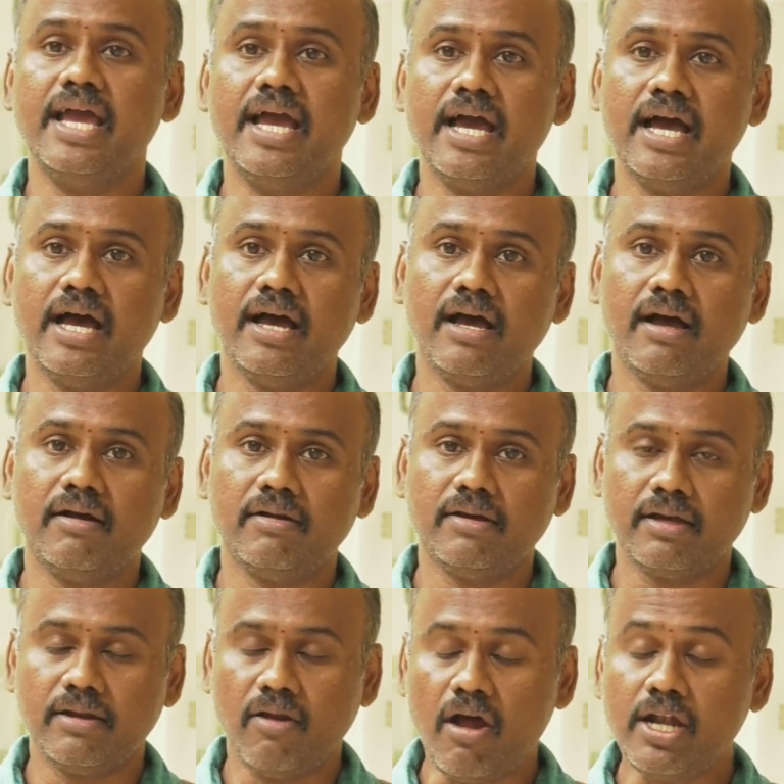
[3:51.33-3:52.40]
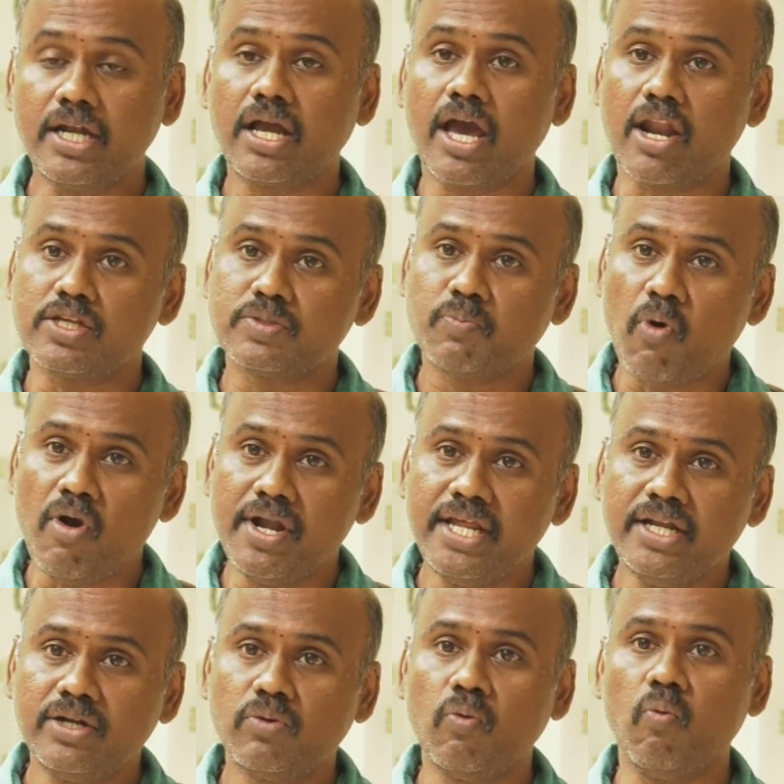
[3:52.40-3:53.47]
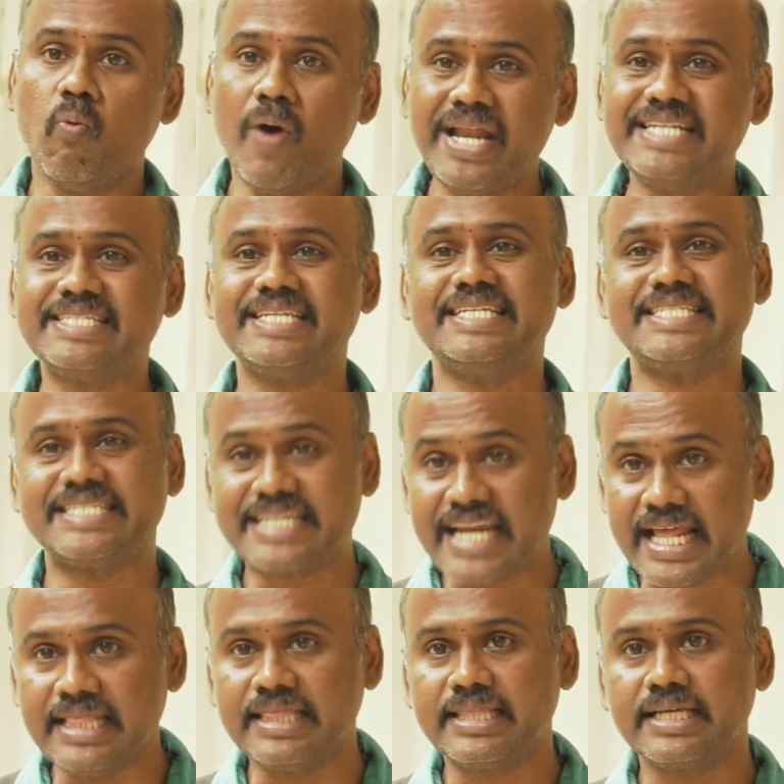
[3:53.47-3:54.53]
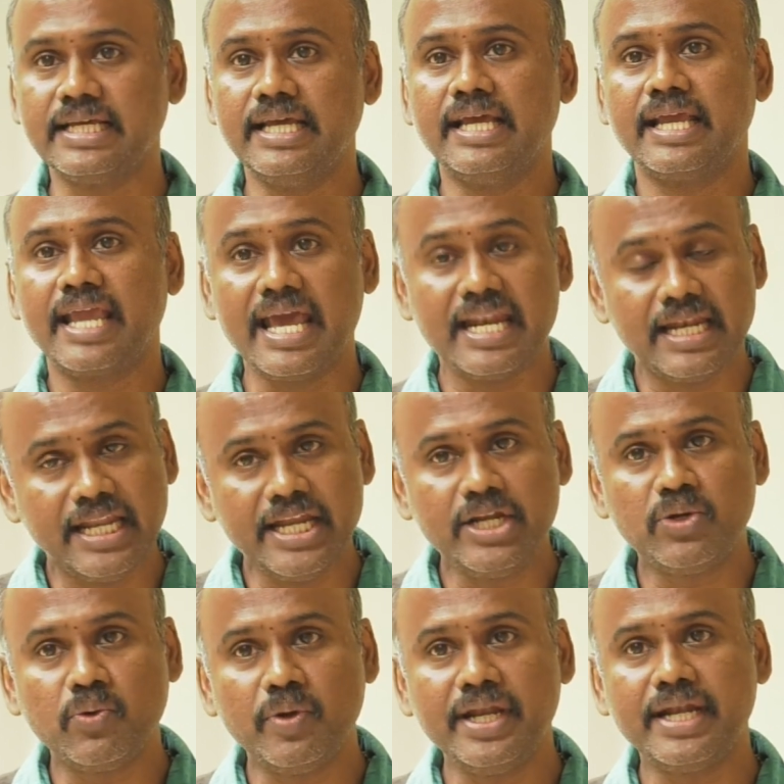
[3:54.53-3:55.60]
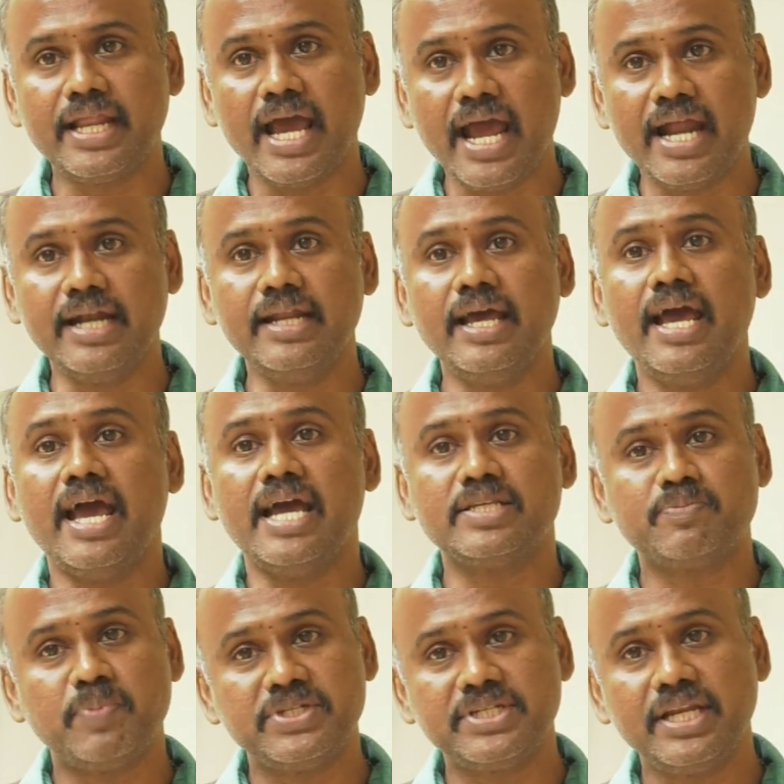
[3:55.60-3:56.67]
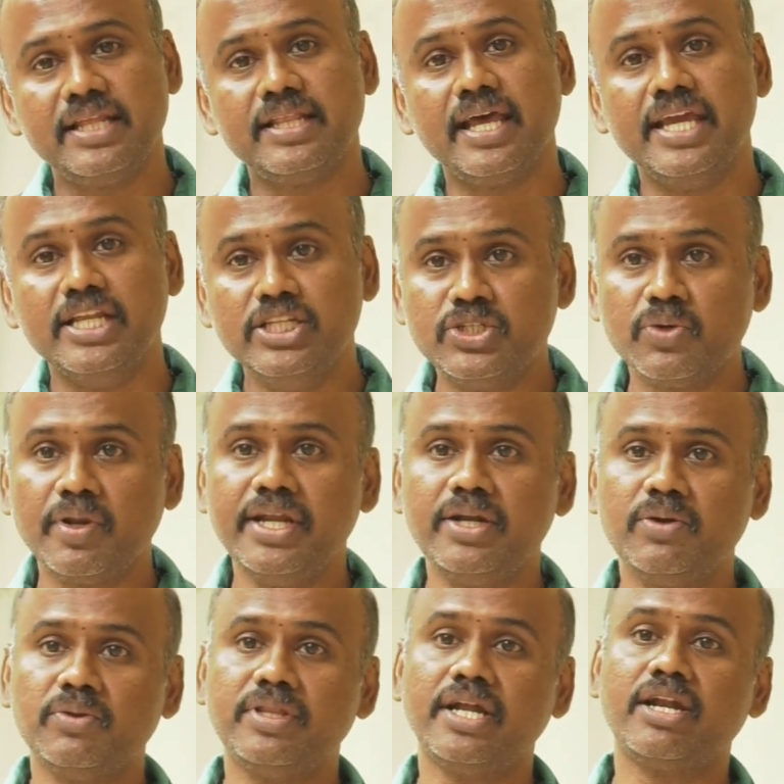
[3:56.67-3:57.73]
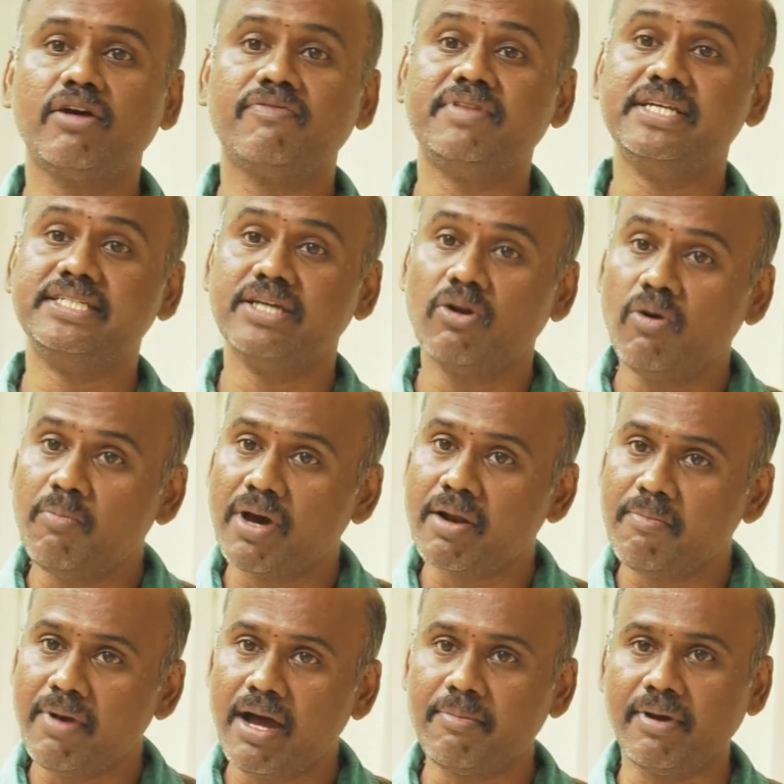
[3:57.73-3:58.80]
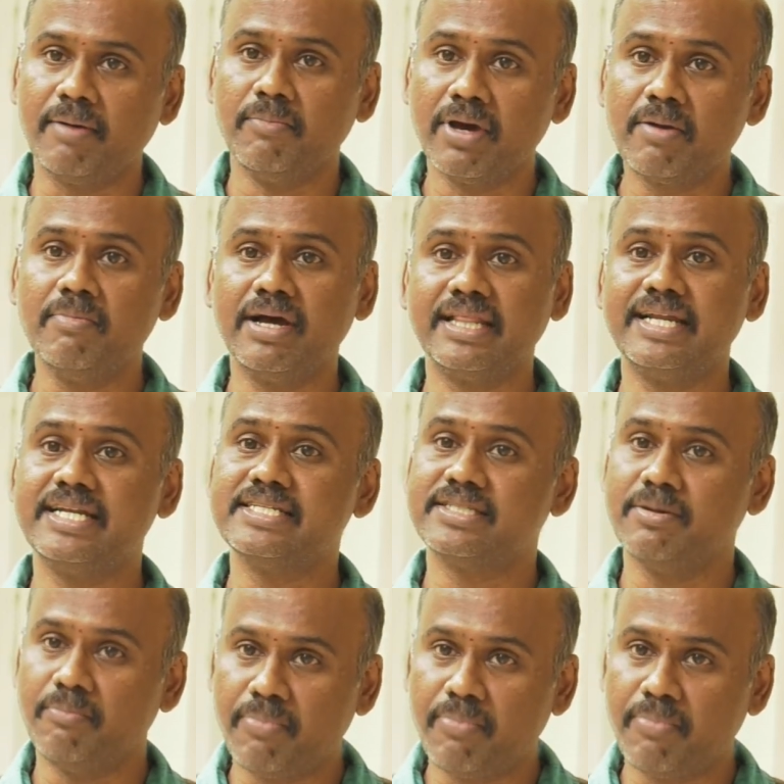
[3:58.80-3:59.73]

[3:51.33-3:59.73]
uh, not corresponding to one's strength can lead to it and especially the injury to that of the shiromarma, marma, that is the